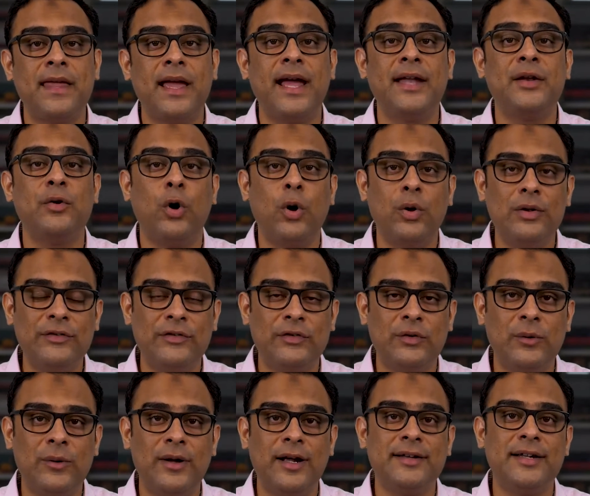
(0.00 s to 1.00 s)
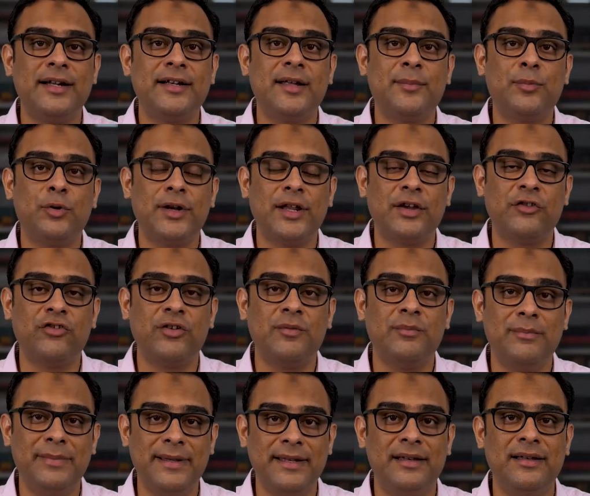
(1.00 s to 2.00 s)
and also a data
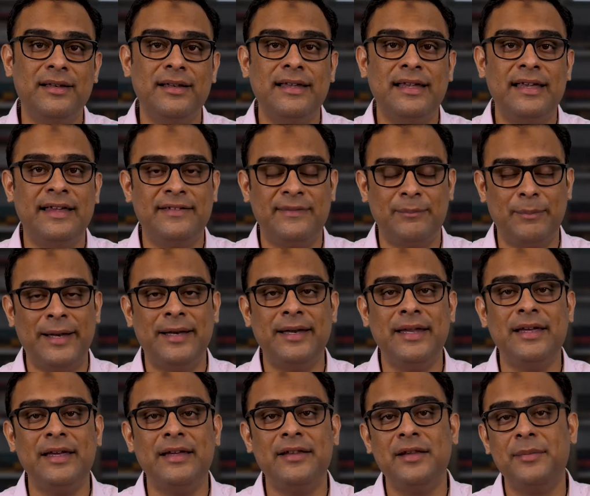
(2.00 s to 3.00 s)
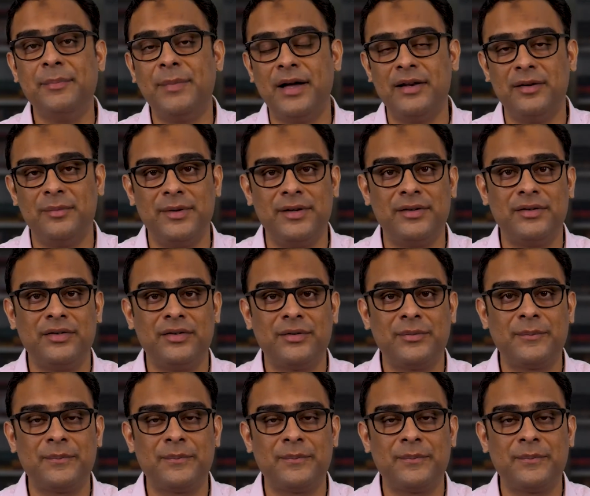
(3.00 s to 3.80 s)
protection bill is pending in the parliament.